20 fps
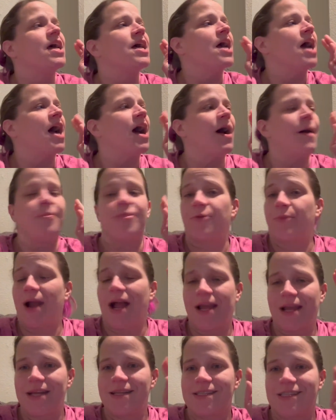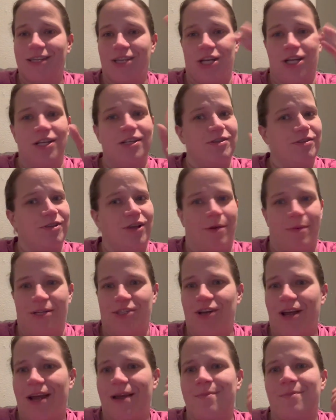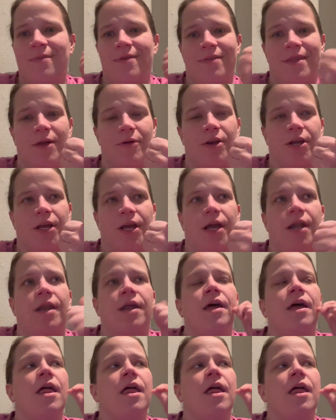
The Rockets, good. You saw me try them. They were good.